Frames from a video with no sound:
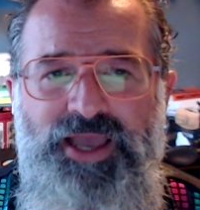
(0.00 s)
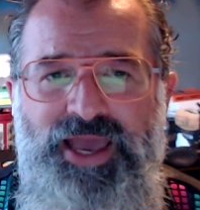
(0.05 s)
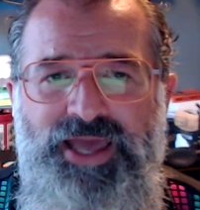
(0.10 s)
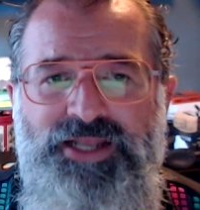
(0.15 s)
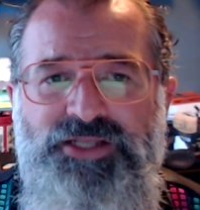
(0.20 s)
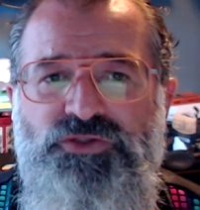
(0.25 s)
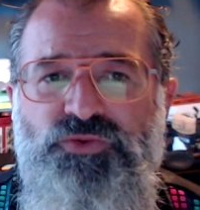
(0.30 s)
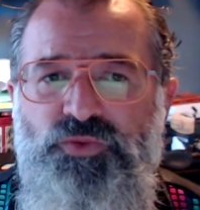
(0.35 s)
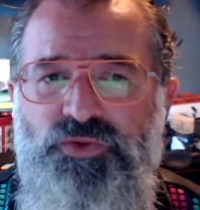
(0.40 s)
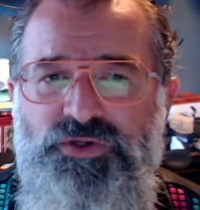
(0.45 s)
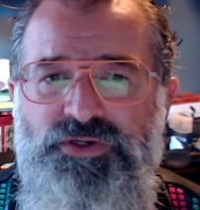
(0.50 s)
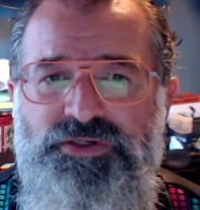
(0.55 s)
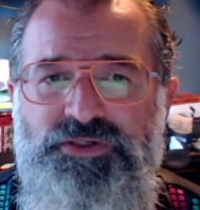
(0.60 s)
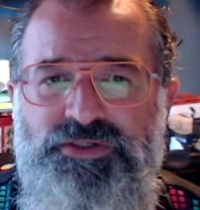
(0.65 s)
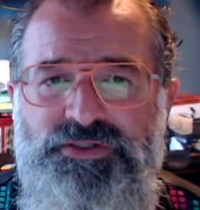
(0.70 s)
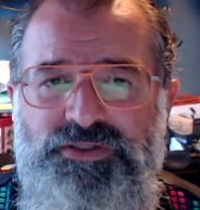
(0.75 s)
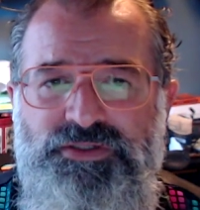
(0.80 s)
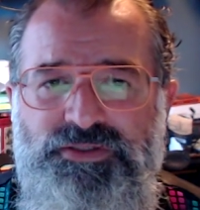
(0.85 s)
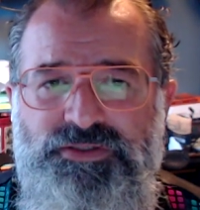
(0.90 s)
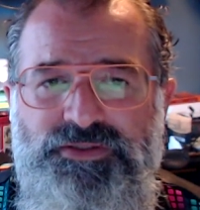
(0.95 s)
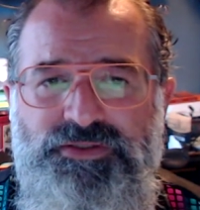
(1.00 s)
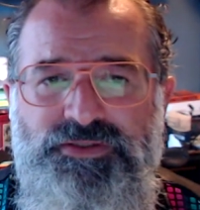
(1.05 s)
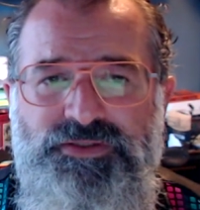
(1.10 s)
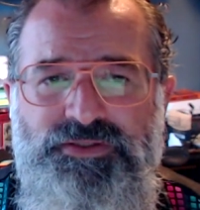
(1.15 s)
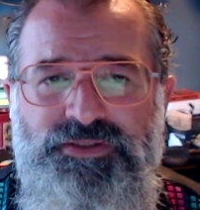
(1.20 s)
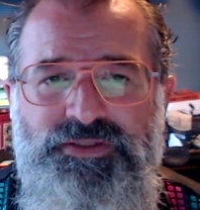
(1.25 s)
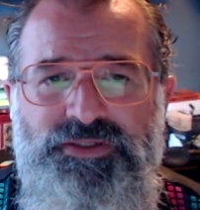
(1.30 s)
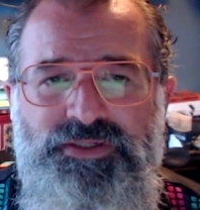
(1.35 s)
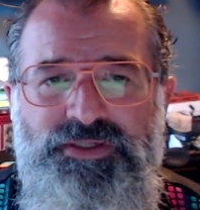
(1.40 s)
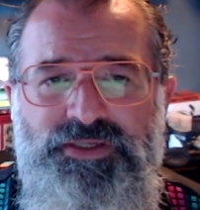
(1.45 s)
At its worst,
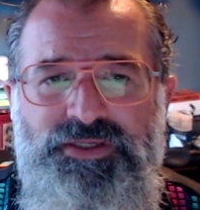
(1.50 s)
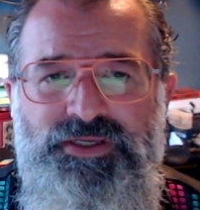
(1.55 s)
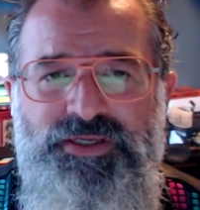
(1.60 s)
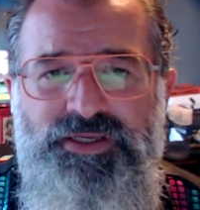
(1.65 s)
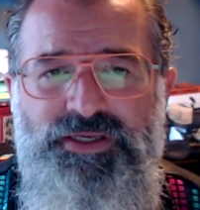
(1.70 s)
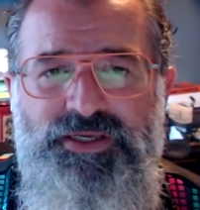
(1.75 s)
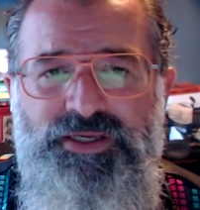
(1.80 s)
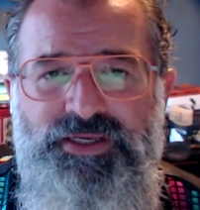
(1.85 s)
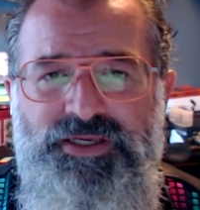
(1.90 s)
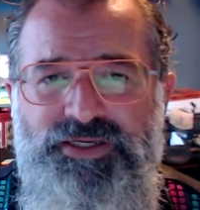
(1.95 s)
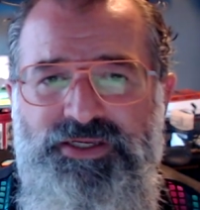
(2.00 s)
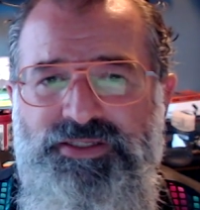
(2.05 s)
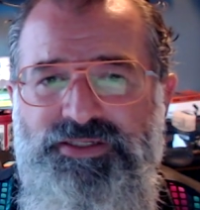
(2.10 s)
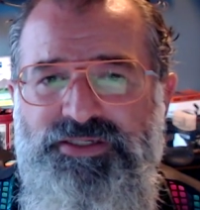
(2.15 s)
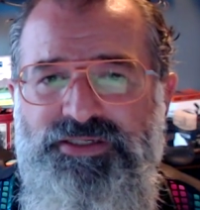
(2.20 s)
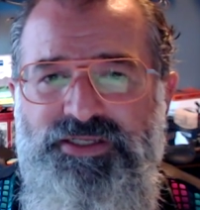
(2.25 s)
it can